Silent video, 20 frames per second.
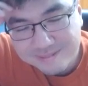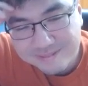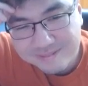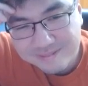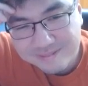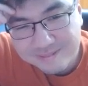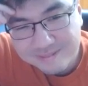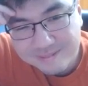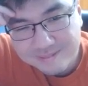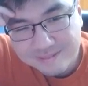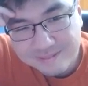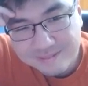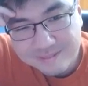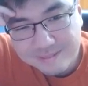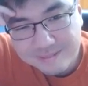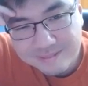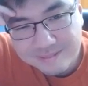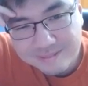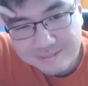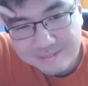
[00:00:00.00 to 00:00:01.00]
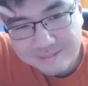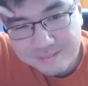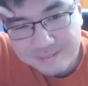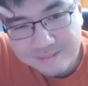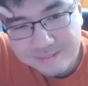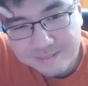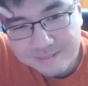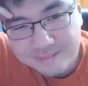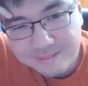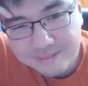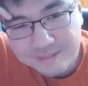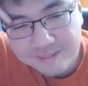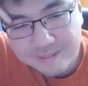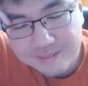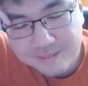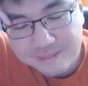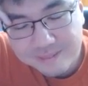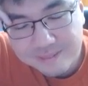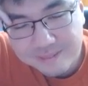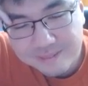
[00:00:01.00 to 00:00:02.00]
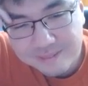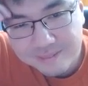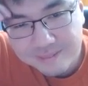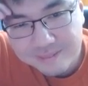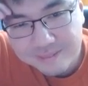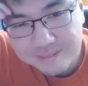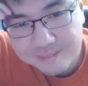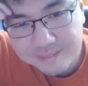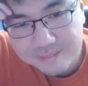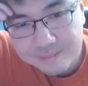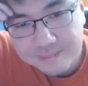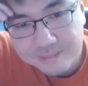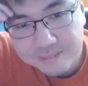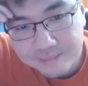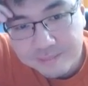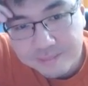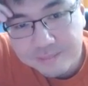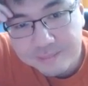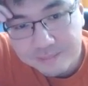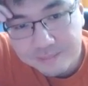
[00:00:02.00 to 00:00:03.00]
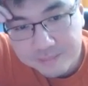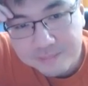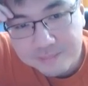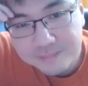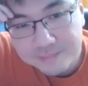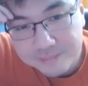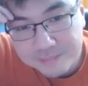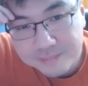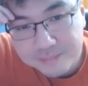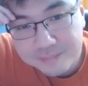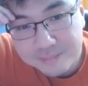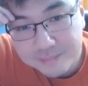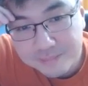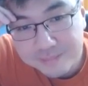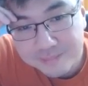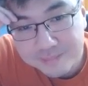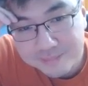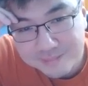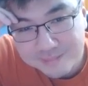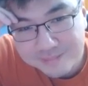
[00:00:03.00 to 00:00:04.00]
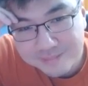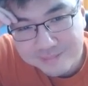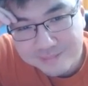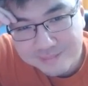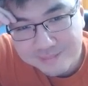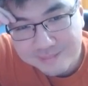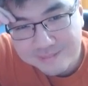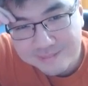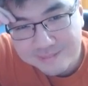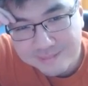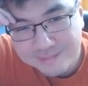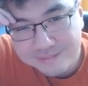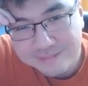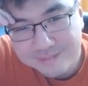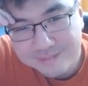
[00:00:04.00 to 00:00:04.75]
(silent)